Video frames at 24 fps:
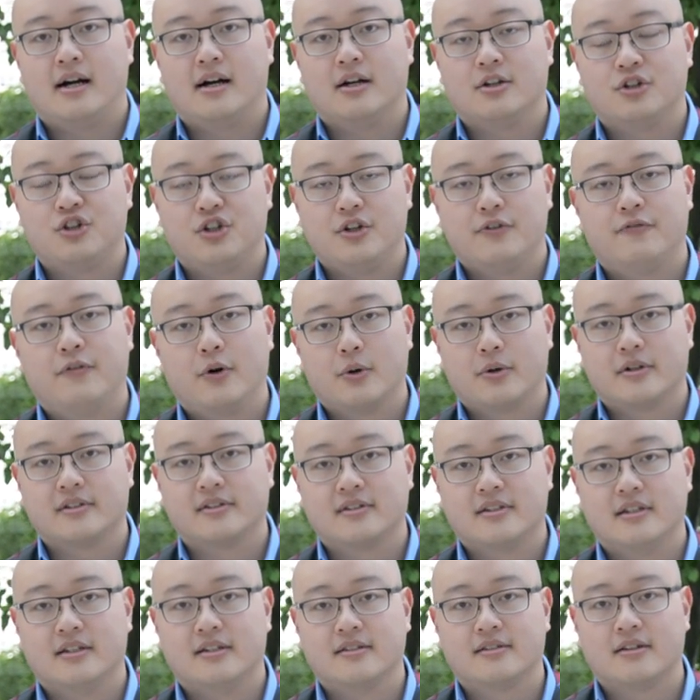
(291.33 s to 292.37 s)
she
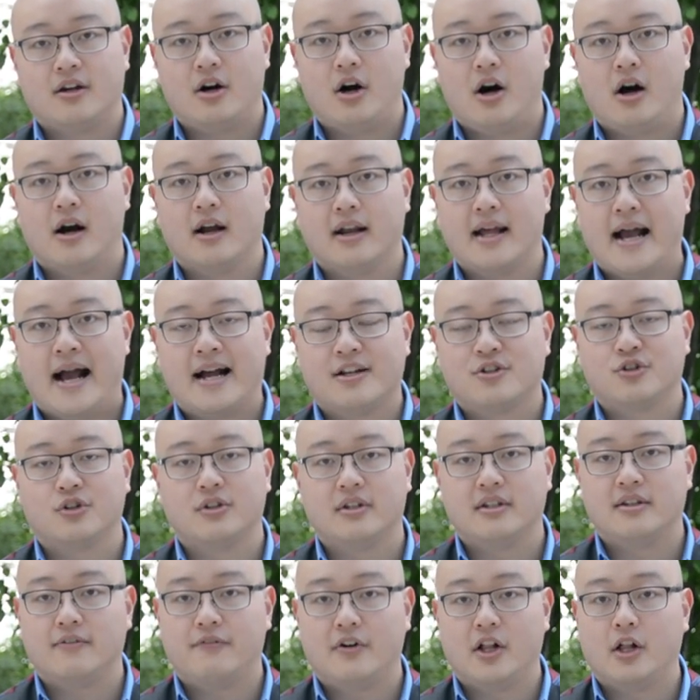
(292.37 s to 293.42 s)
focuses on
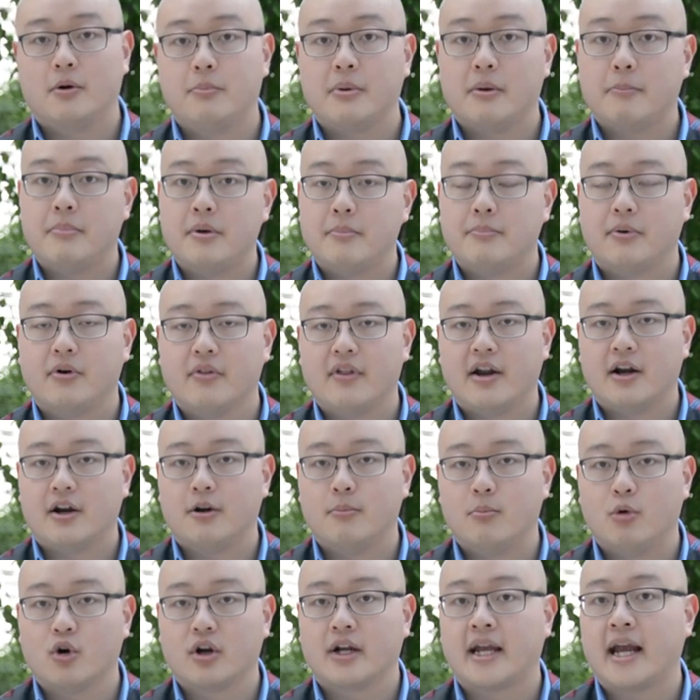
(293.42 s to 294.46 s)
actually developing people that
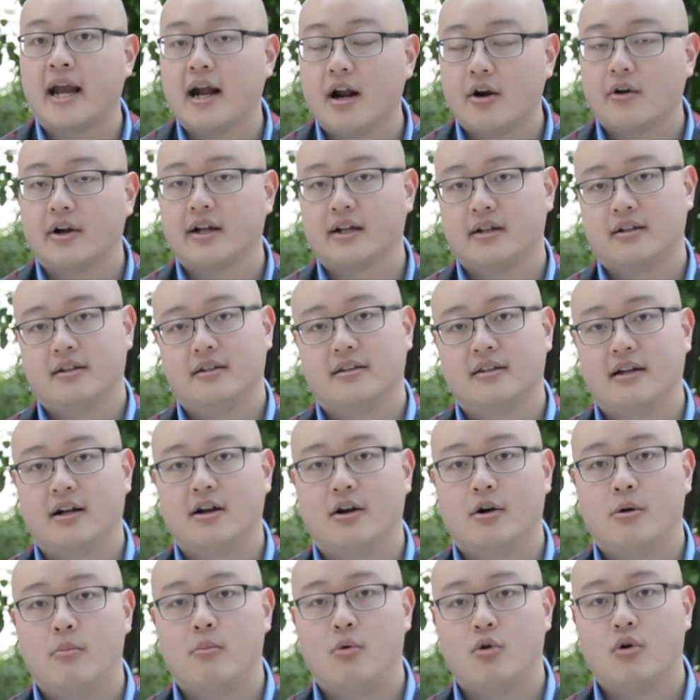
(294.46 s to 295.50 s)
are more caring, that
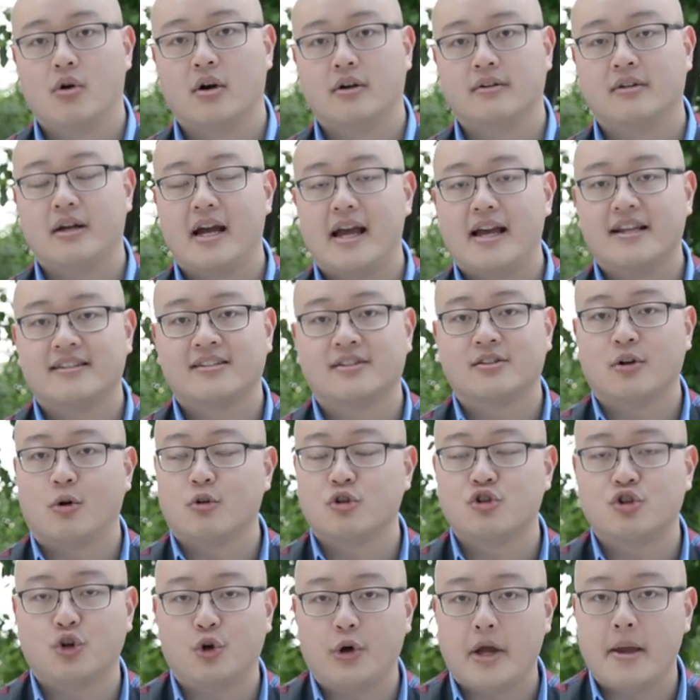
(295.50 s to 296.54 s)
are more
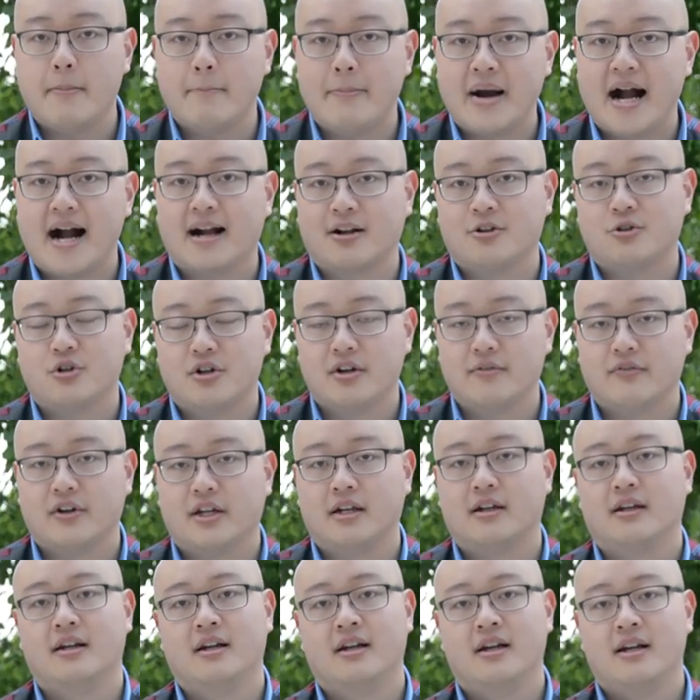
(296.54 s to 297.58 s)
social impact
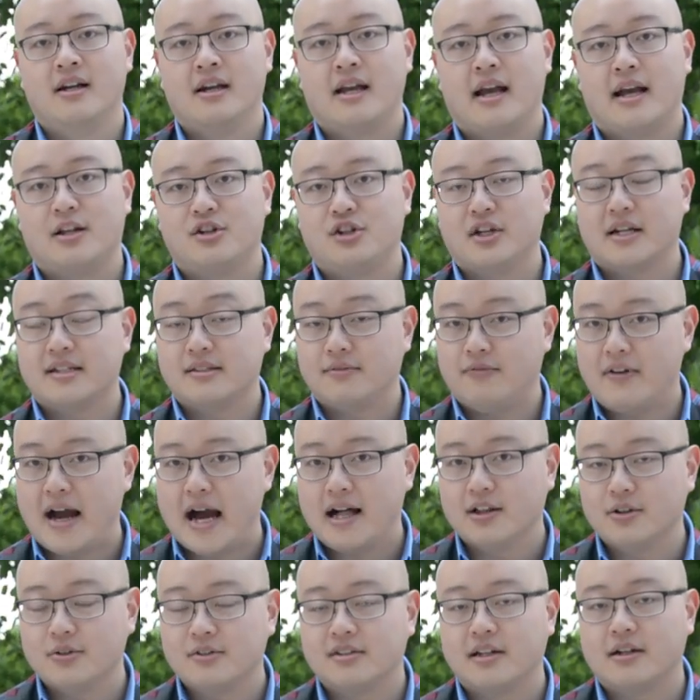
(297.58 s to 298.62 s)
driven. And she has
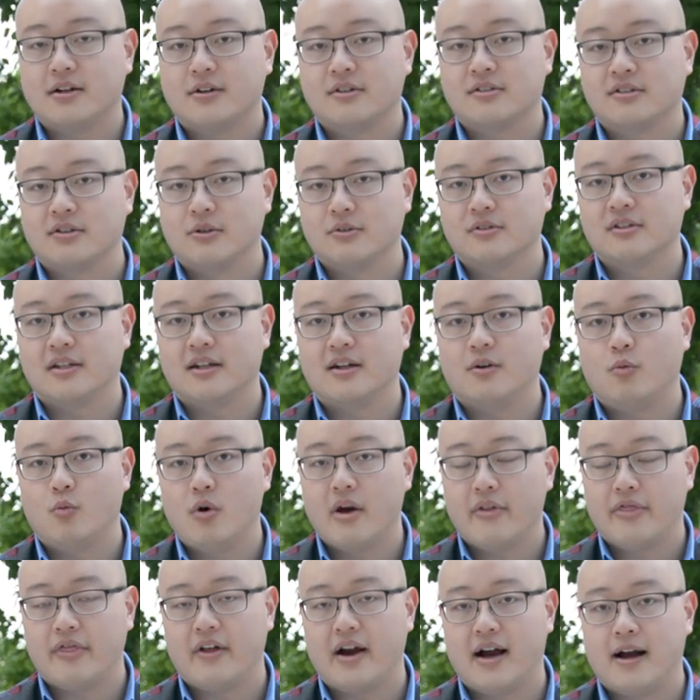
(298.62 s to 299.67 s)
values that are associated
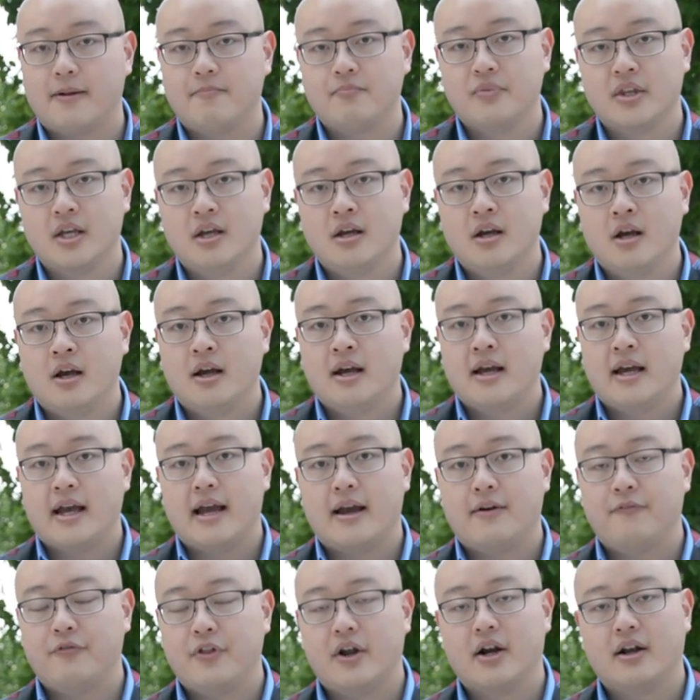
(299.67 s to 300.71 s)
with that.
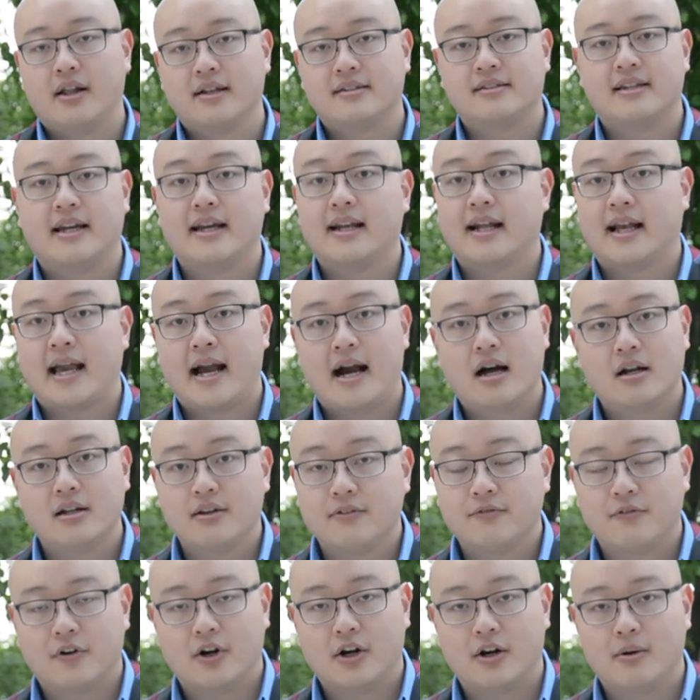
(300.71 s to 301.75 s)
If they're, let's say, an
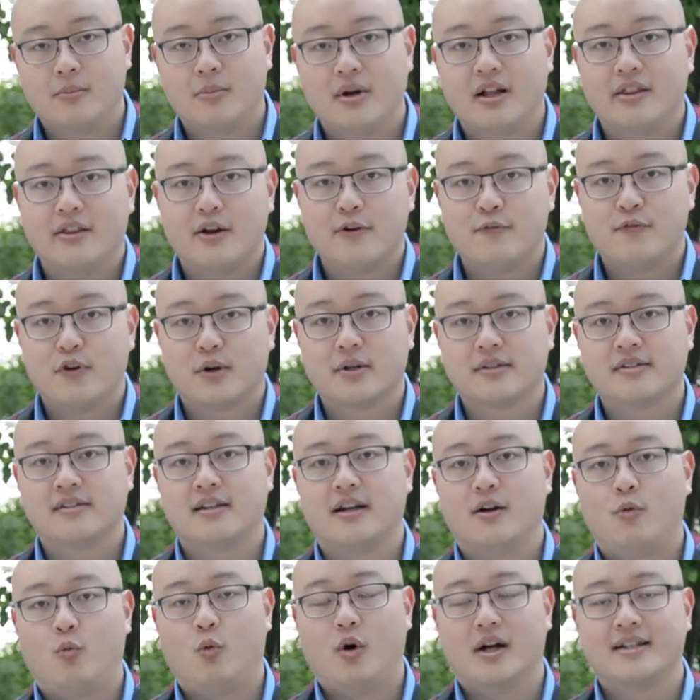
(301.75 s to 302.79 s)
accounting firm, they're
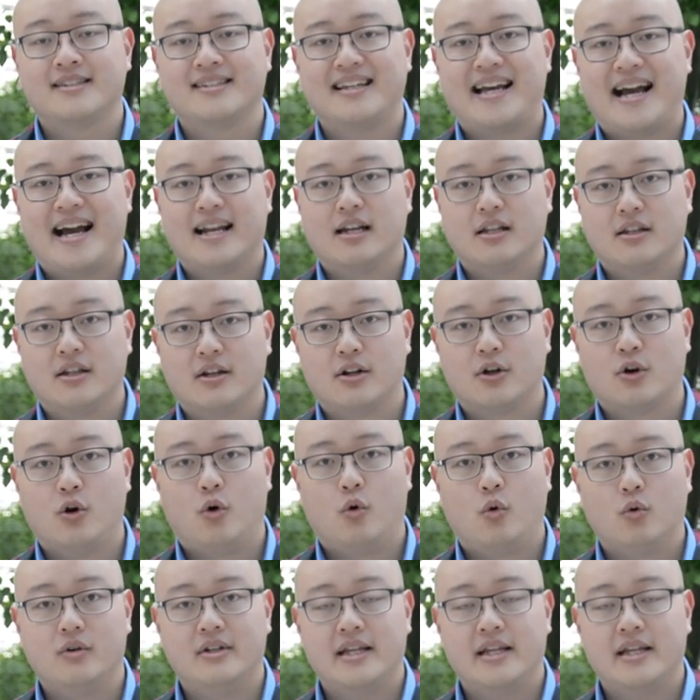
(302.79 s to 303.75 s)
focusing on what's analytical,